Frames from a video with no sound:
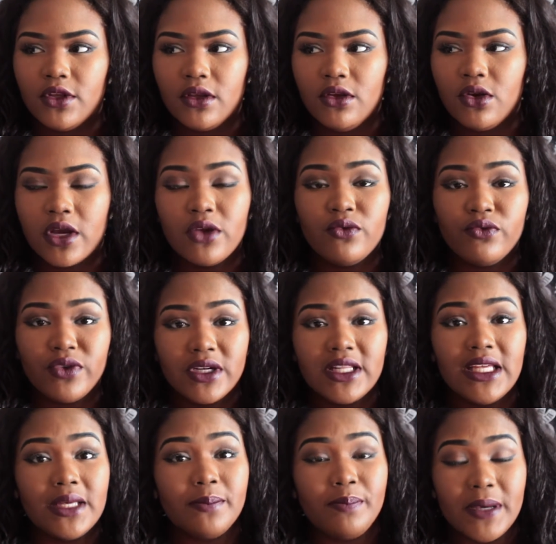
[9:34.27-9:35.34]
you can
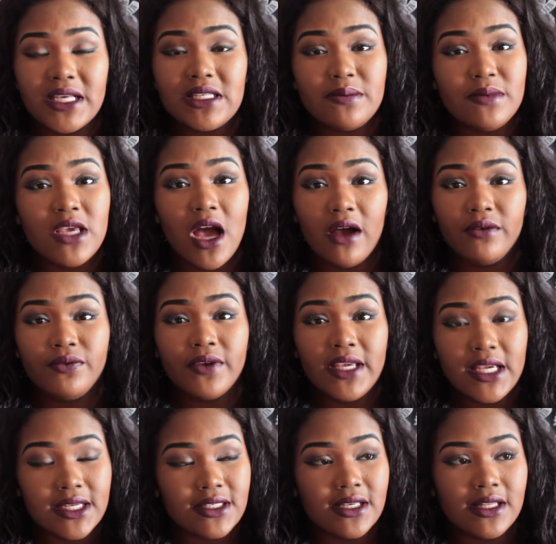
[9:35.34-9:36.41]
really piss me off
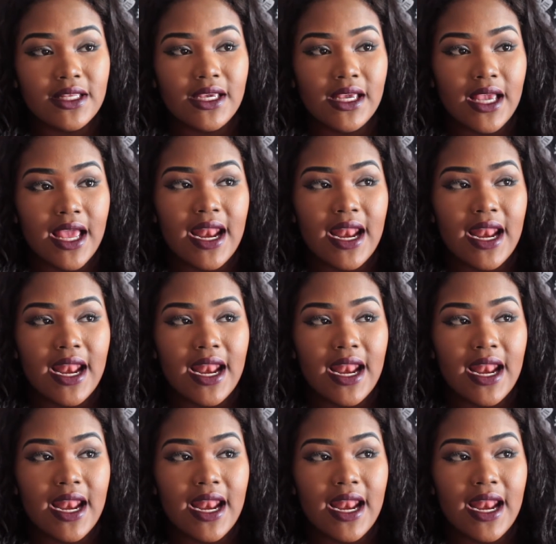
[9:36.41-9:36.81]
easily.